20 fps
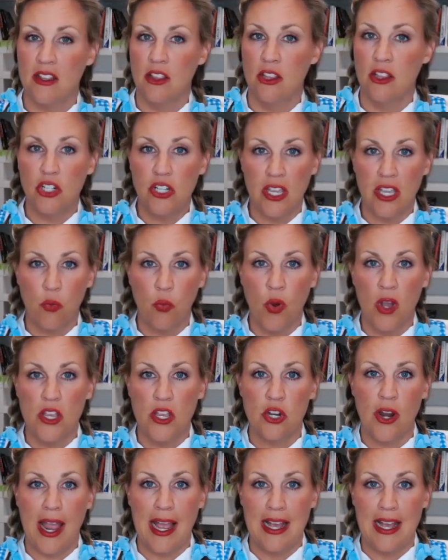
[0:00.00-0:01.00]
and look at what
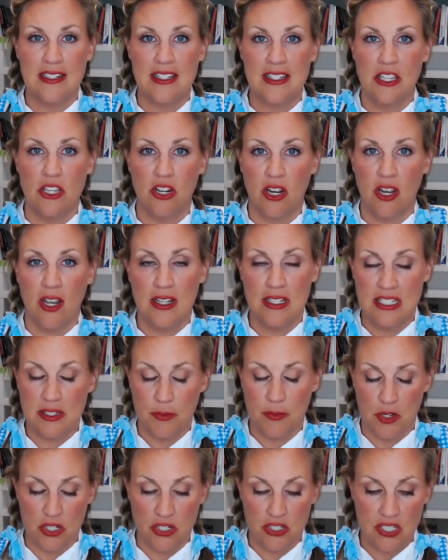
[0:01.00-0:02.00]
you're asking your
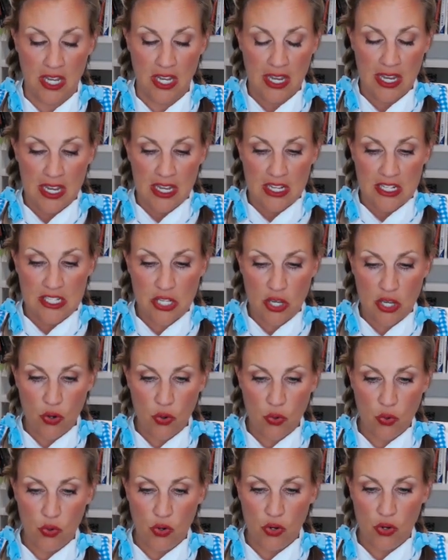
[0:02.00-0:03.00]
customers.
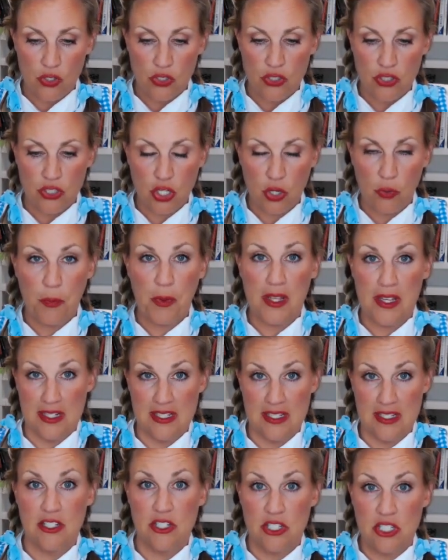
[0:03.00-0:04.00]
So, two
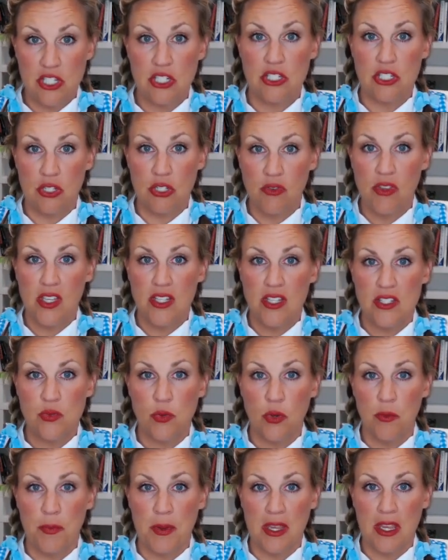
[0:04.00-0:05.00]
places to do this
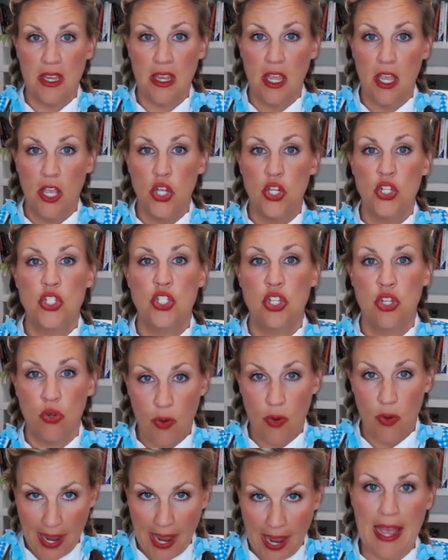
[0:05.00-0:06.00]
would be
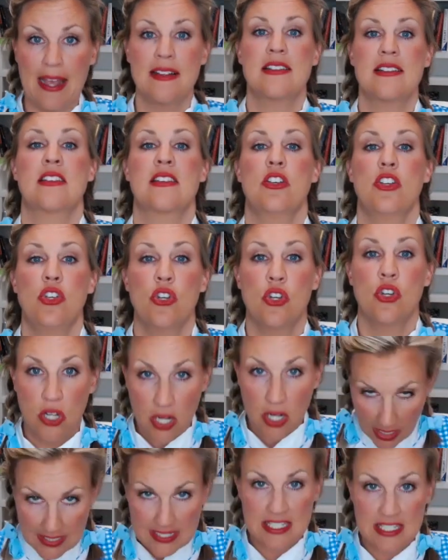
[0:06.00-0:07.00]
to ask your
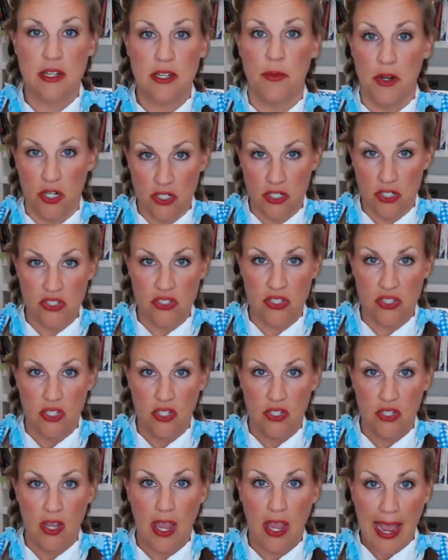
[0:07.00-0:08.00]
customers,
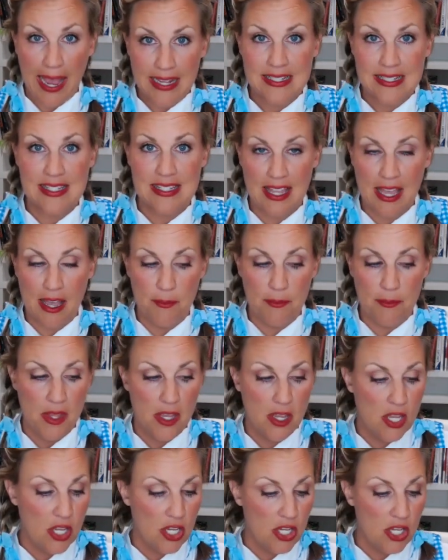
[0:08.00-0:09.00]
ask them,
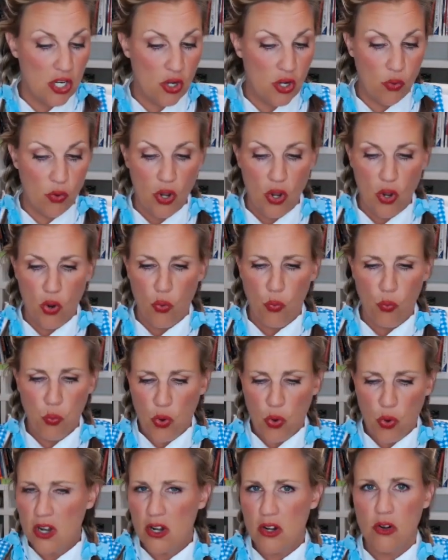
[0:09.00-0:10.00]
you know, yeah.
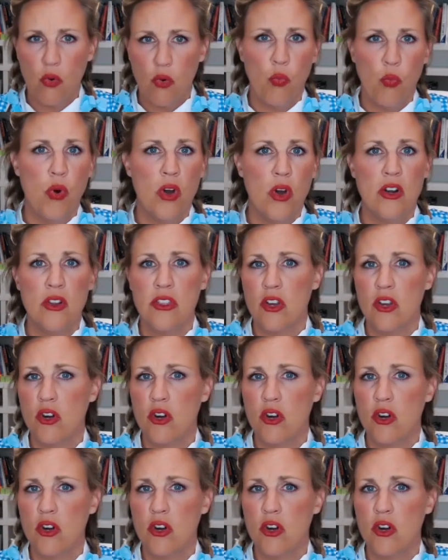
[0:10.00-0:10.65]
what are what are the